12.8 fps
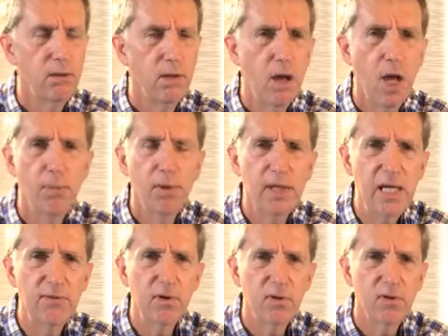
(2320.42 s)
The non
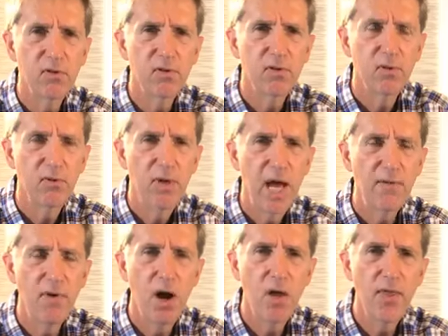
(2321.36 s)
believers
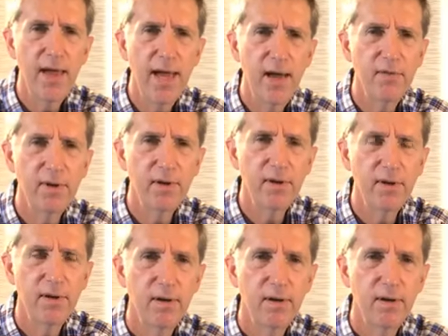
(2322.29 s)
have all the heaven